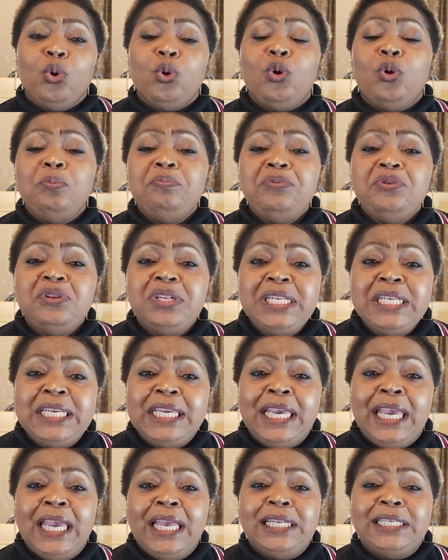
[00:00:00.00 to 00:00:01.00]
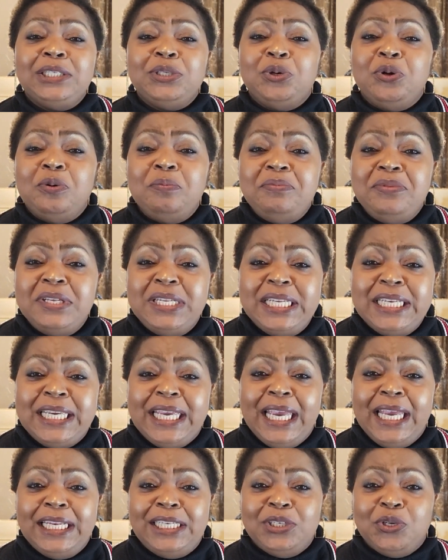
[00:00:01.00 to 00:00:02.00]
communicate,
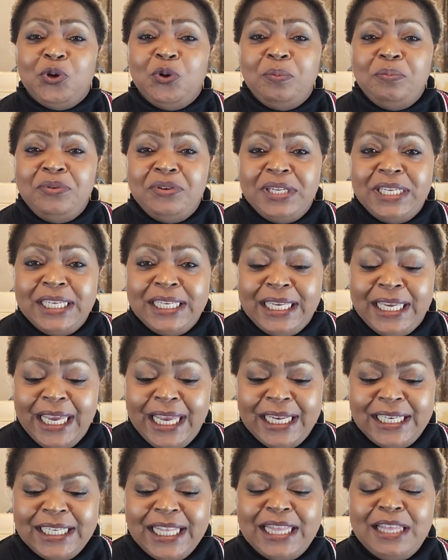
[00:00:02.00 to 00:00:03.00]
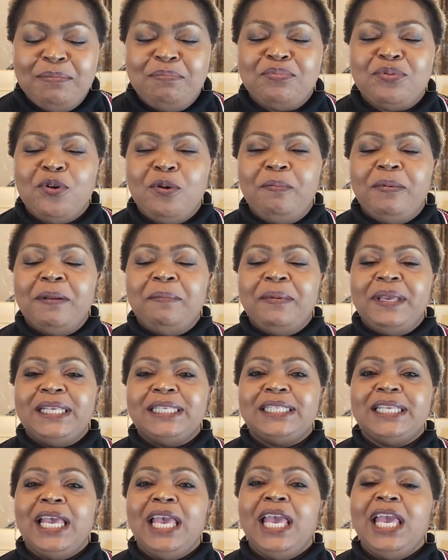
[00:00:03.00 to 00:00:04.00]
communicate, communicate. The problem
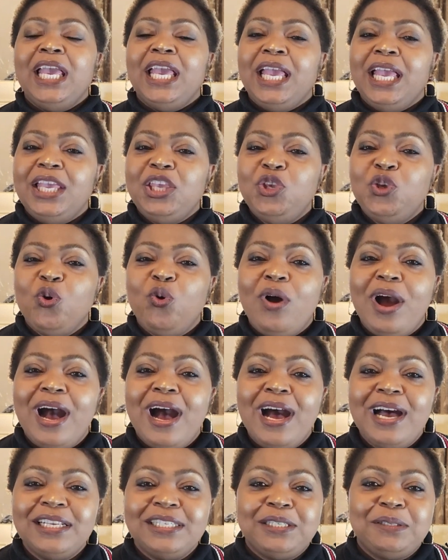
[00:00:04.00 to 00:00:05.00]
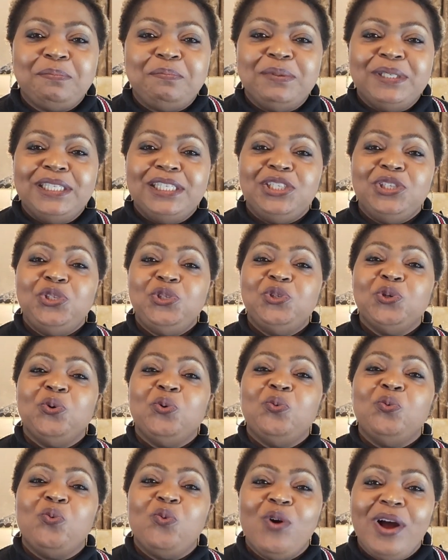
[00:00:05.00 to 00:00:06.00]
is your husband, your
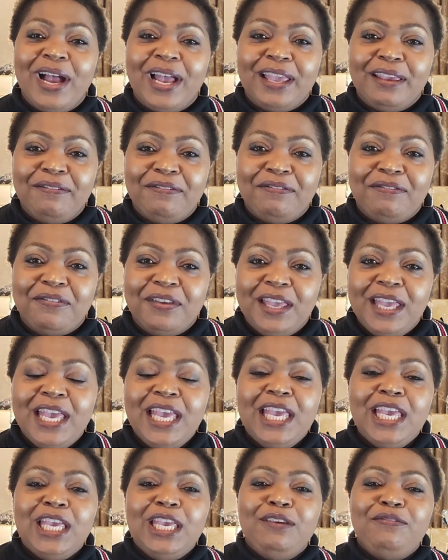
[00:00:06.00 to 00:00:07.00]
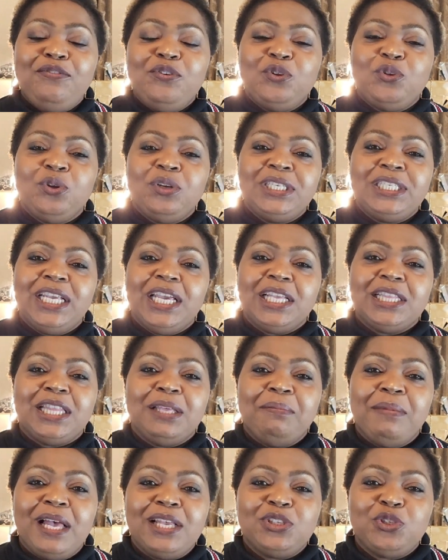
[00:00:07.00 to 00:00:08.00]
wife, if you don't take
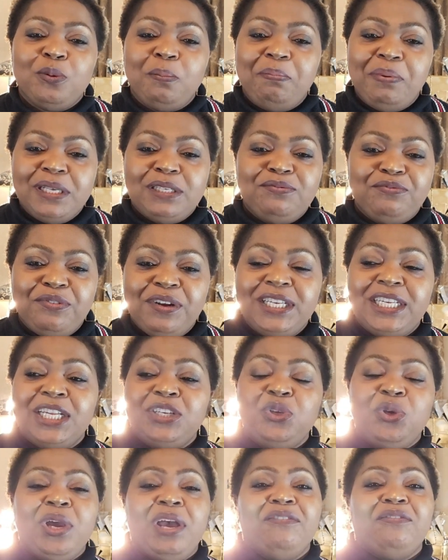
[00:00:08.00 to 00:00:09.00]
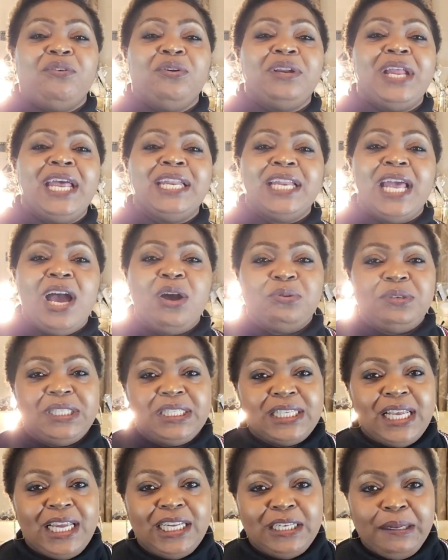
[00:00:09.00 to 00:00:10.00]
them as your best friend and you have got an
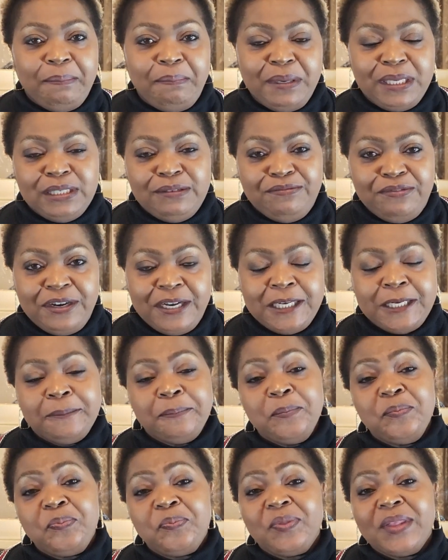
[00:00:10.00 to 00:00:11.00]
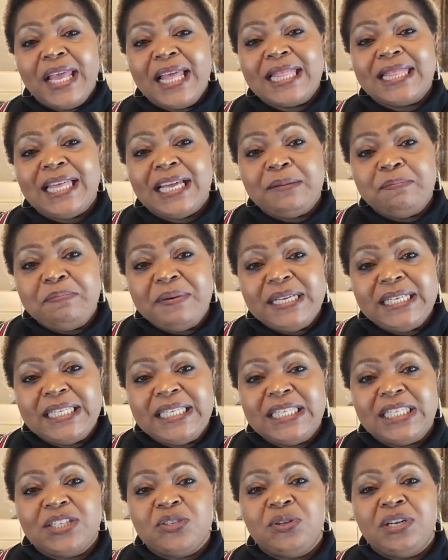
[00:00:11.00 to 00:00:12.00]
outsider best friend, that person
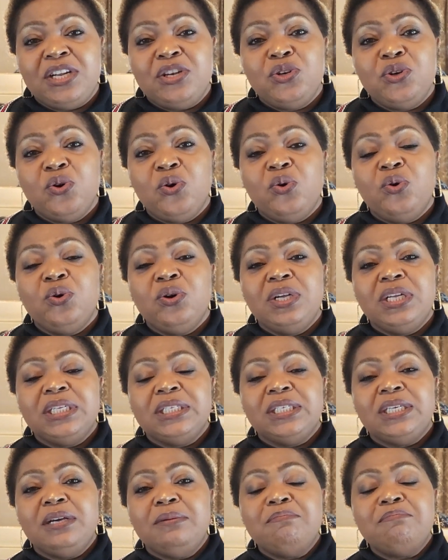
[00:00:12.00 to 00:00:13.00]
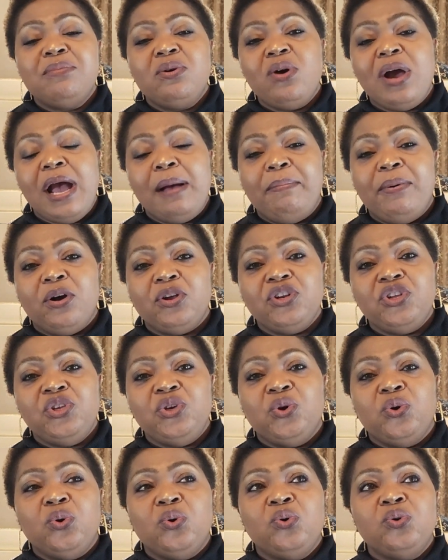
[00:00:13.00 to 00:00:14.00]
is going to know more about
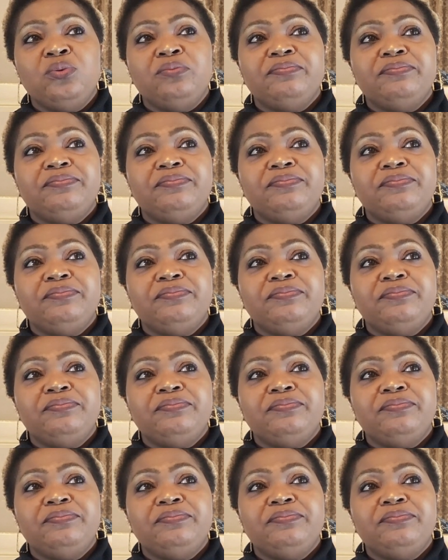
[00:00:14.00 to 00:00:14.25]
your